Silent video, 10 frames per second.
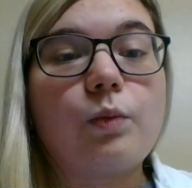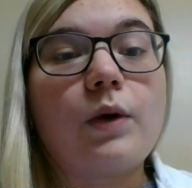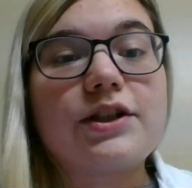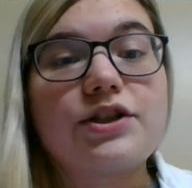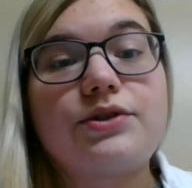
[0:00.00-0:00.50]

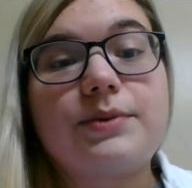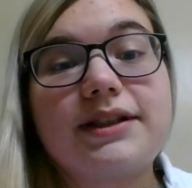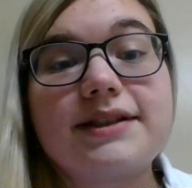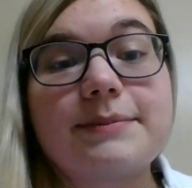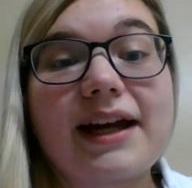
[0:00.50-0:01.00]
what to
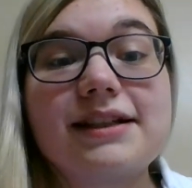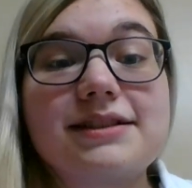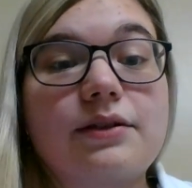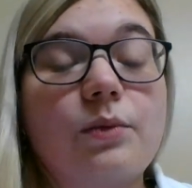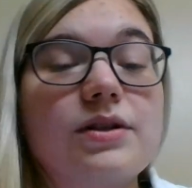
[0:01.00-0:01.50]

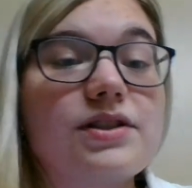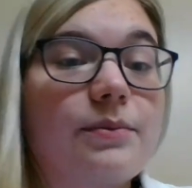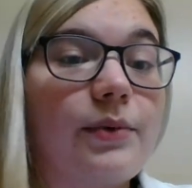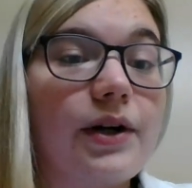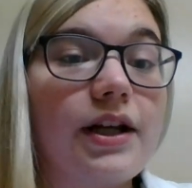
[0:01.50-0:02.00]
expect and what to
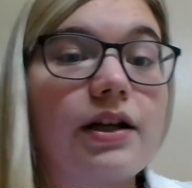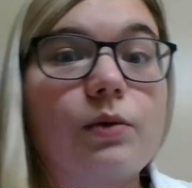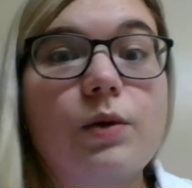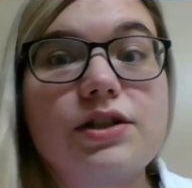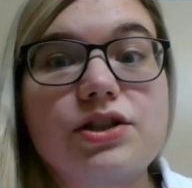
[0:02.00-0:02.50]
bring
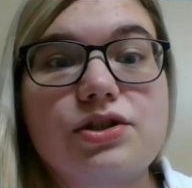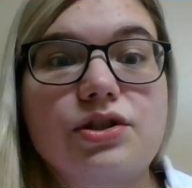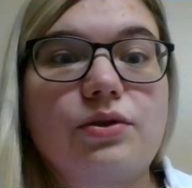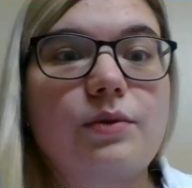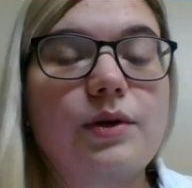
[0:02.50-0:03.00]
and what to
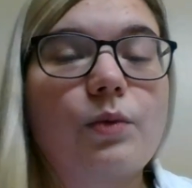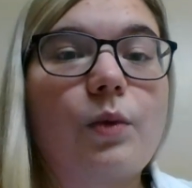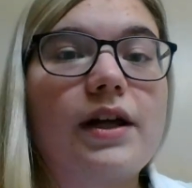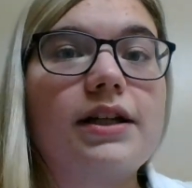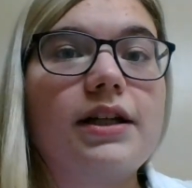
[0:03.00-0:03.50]
do and
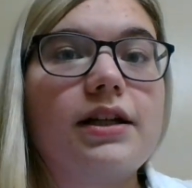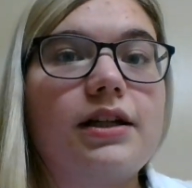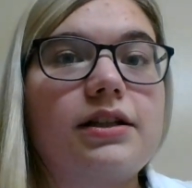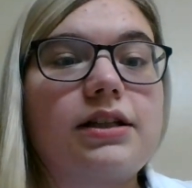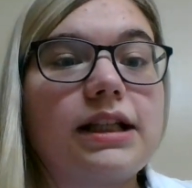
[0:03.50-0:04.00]
what
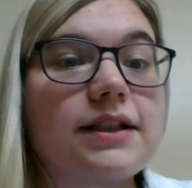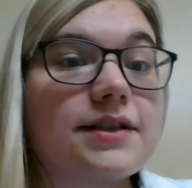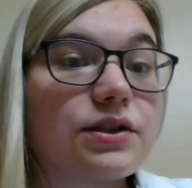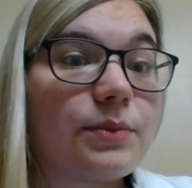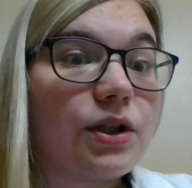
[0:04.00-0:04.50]

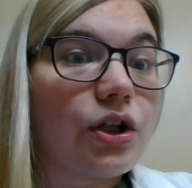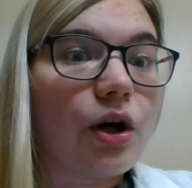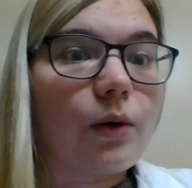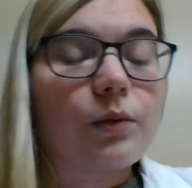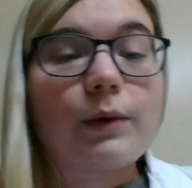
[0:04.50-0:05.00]
needs to be
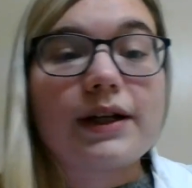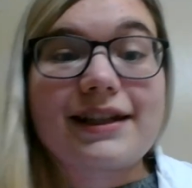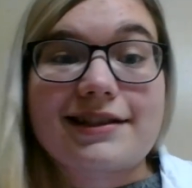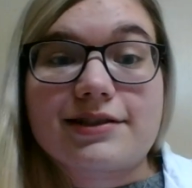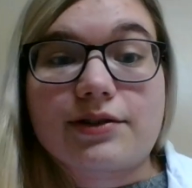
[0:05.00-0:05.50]
known, what
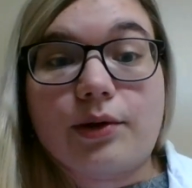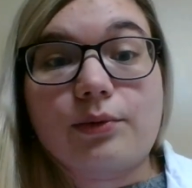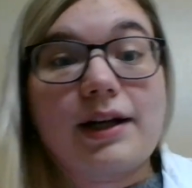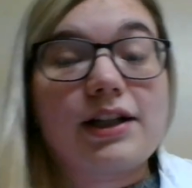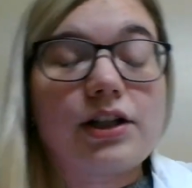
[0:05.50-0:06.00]
isn't
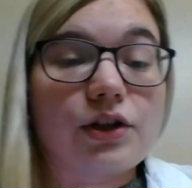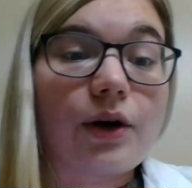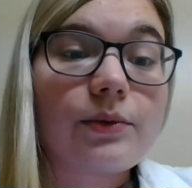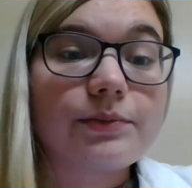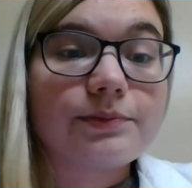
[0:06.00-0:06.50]
already
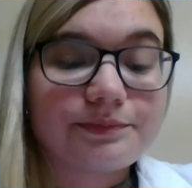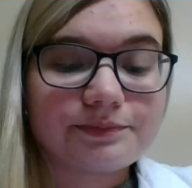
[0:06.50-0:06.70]
known.